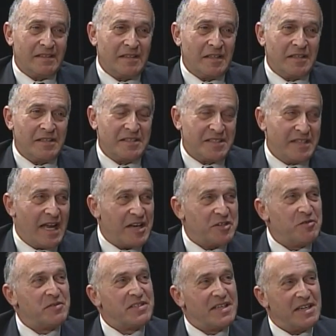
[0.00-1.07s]
the
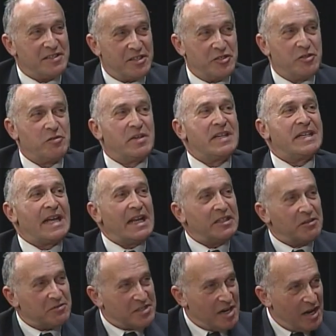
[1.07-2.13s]
statute says that you can take
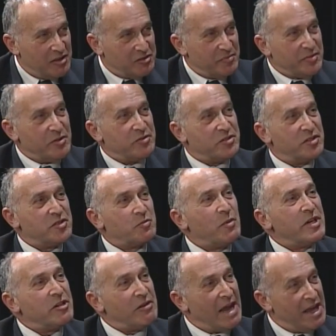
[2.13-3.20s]
those contributions when
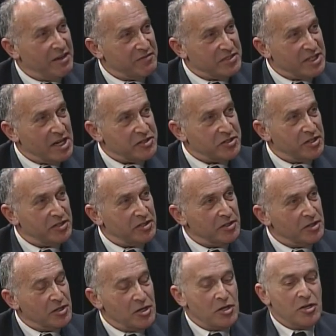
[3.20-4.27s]
you're out of session.
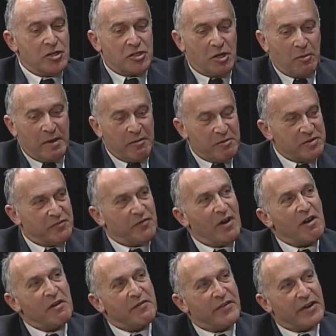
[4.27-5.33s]
So he was
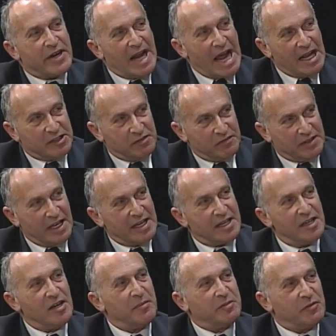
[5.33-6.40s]
very, very active,
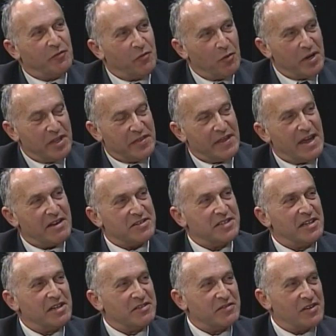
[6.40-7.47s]
taking up to
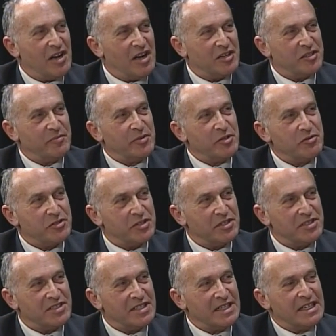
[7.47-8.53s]
$40,000 of
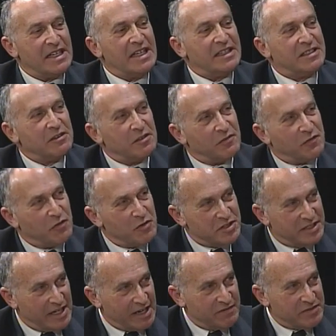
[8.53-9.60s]
contributions until the first
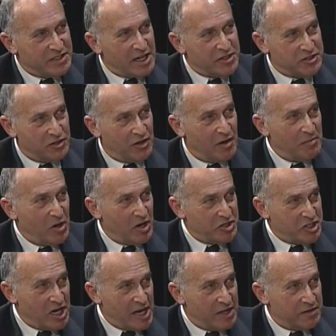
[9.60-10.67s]
day of session on March
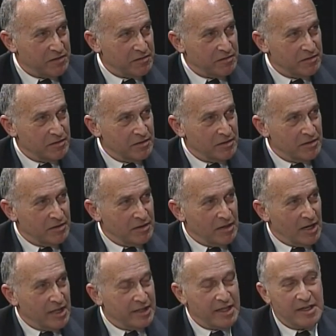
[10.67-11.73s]
8th.
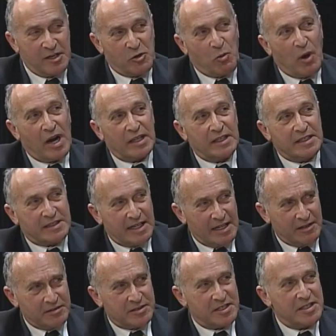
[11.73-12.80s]
And then he quietly
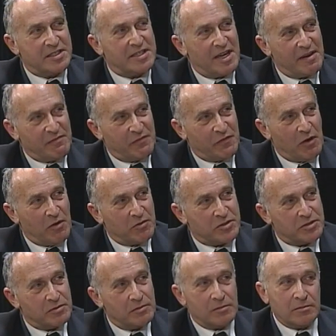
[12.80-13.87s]
tells these same folks,
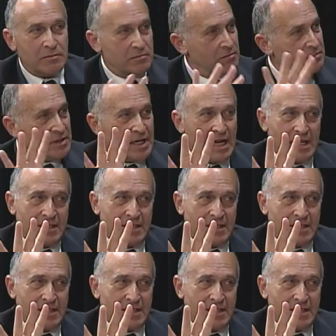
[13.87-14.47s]
can't